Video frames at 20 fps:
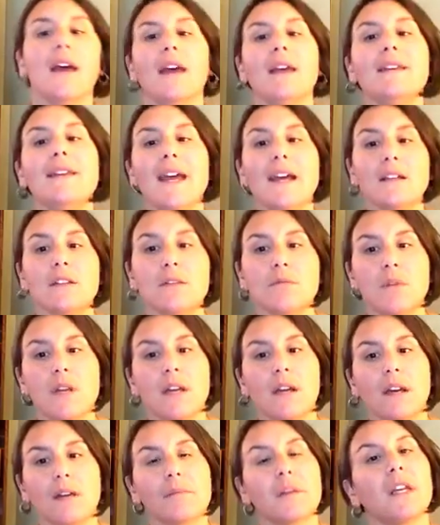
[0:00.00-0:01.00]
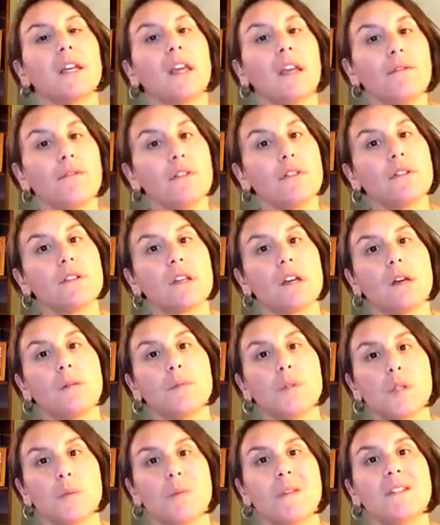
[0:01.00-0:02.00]
Next week, I'm going to give you some
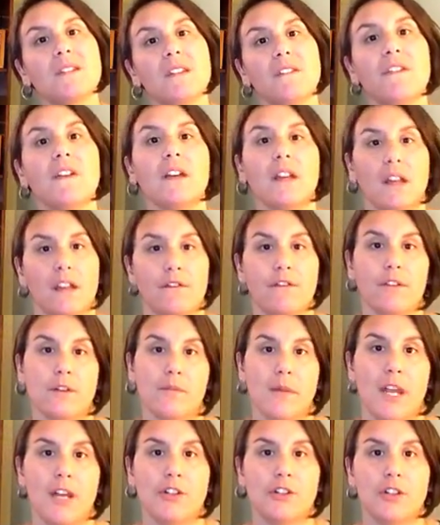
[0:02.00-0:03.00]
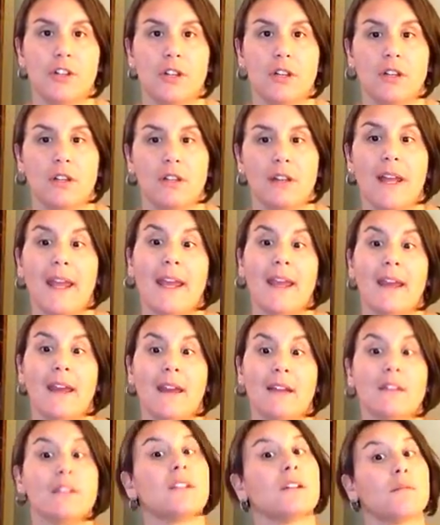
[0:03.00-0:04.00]
specific information
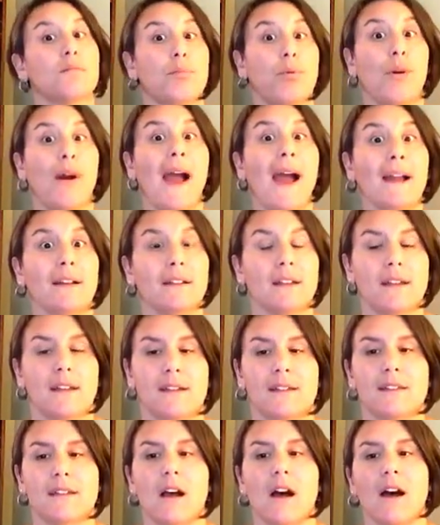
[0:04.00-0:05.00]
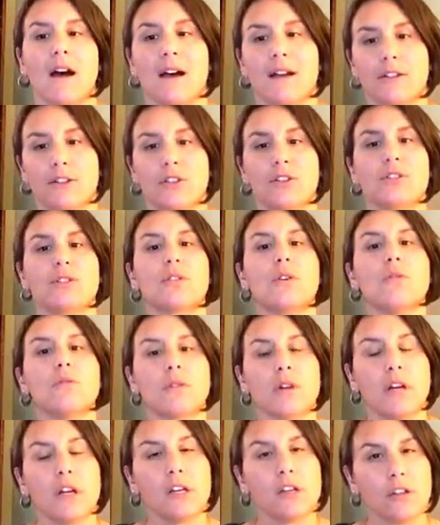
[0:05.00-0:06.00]
and some practice on
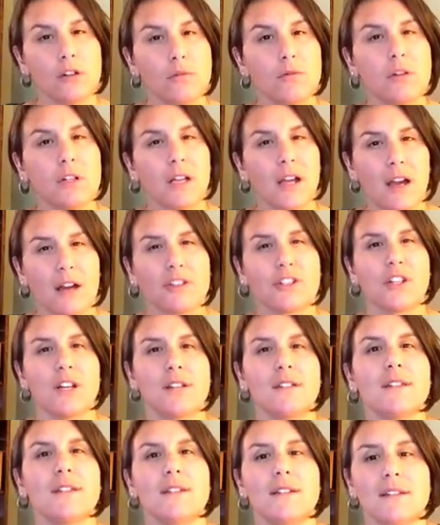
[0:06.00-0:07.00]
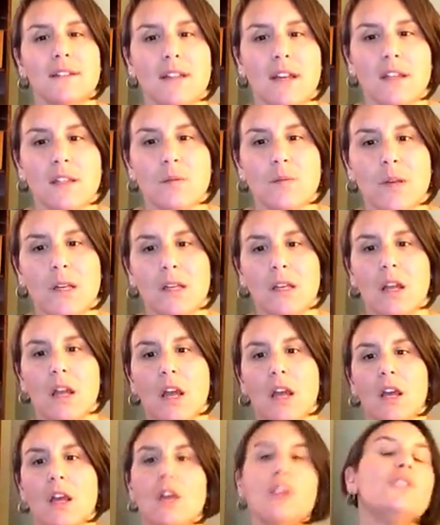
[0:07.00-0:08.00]
scoring your Woodcock-Johnson assessment.
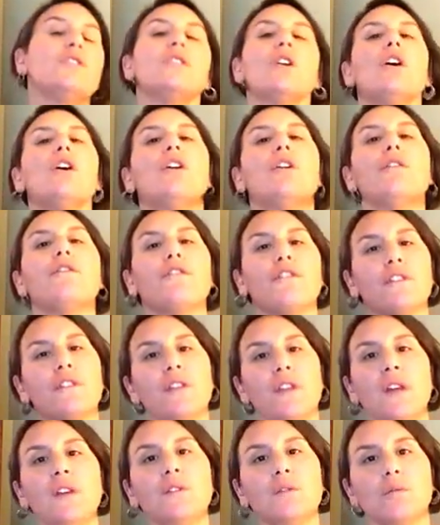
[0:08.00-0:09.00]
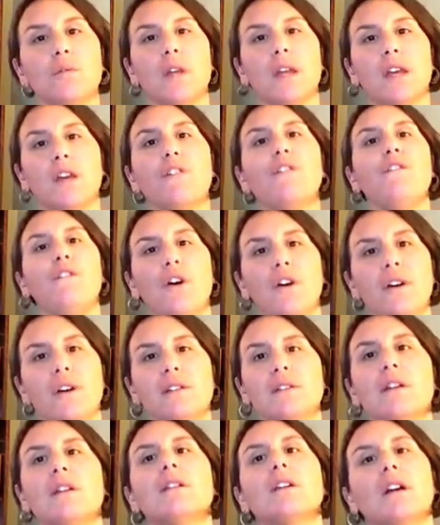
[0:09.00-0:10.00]
So for this week, focus
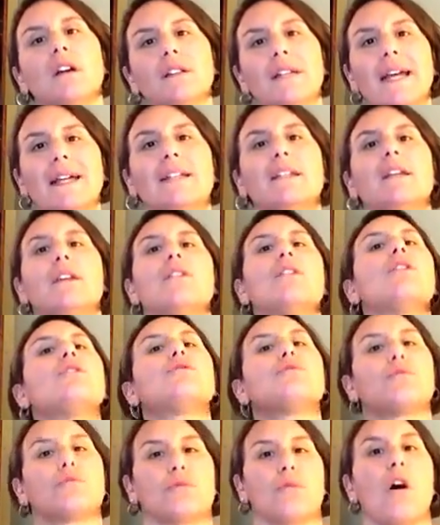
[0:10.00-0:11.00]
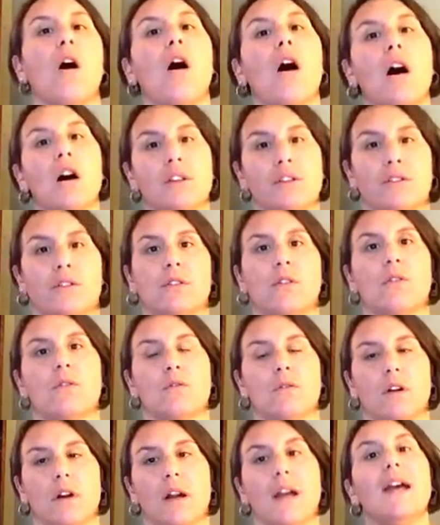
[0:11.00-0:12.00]
on collecting those raw
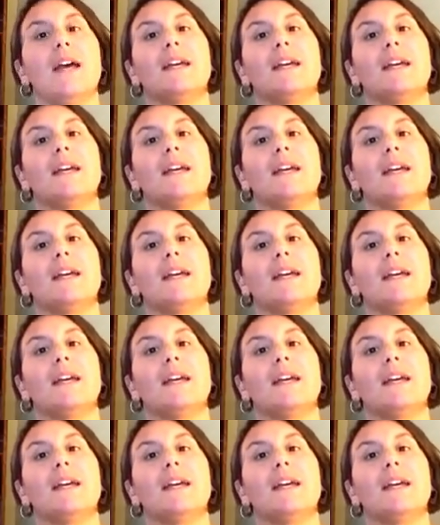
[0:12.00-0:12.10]
score,